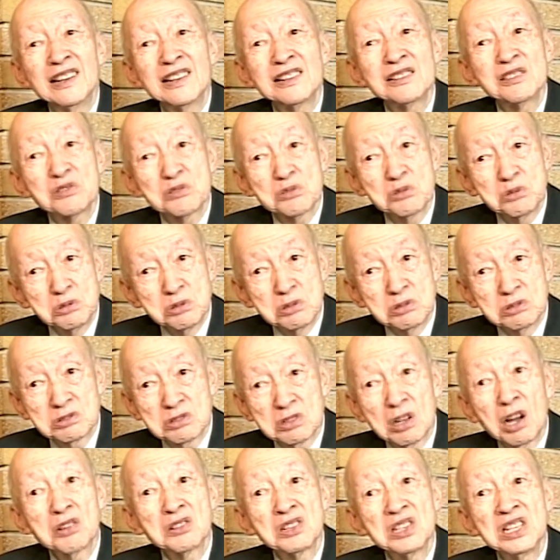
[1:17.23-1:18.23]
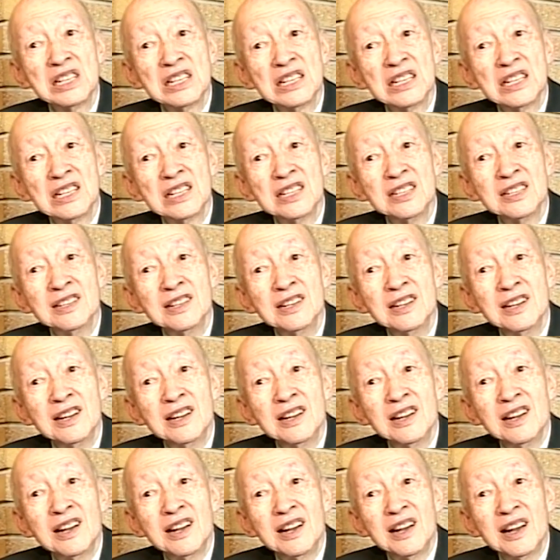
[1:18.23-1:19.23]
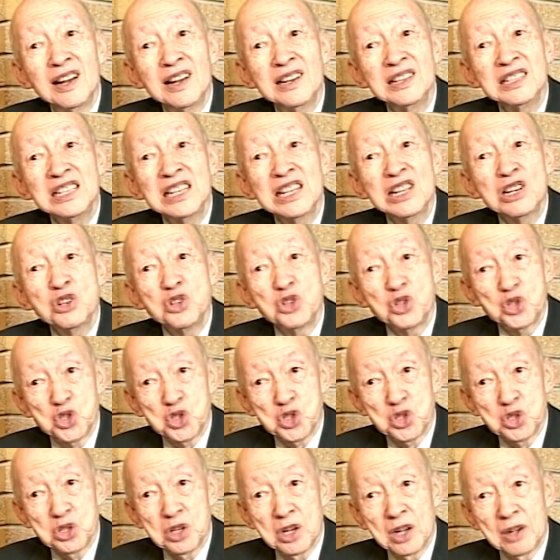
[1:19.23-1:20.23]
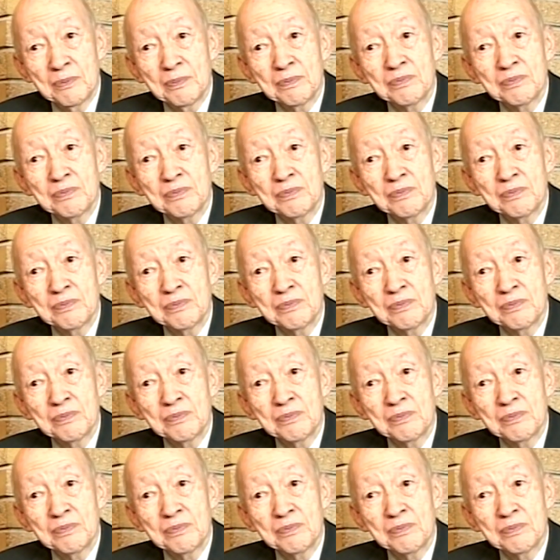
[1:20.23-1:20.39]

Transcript: school taught in English.